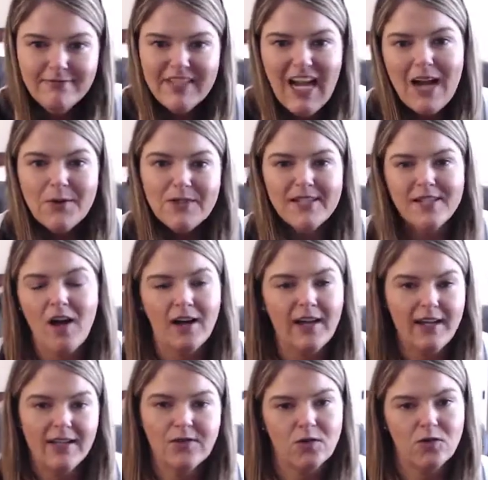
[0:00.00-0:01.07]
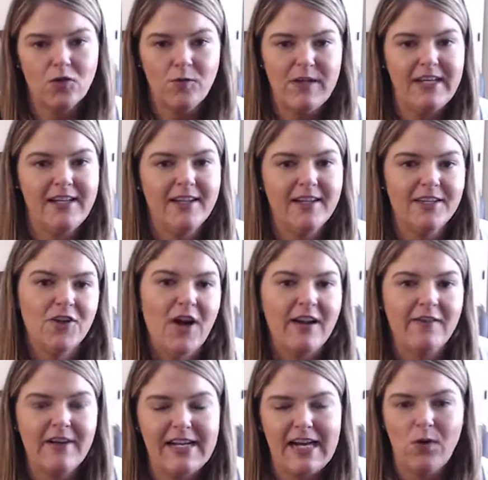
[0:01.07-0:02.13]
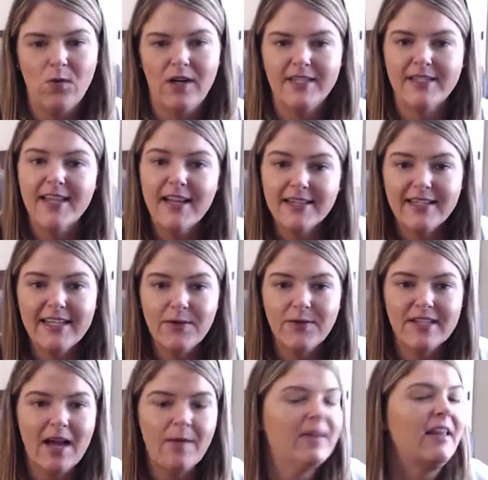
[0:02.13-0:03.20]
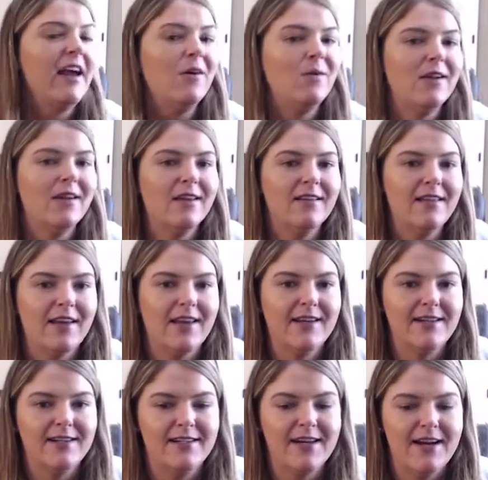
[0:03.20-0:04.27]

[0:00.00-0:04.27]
I was stalking social media to try to find out what scents he was coming out with. And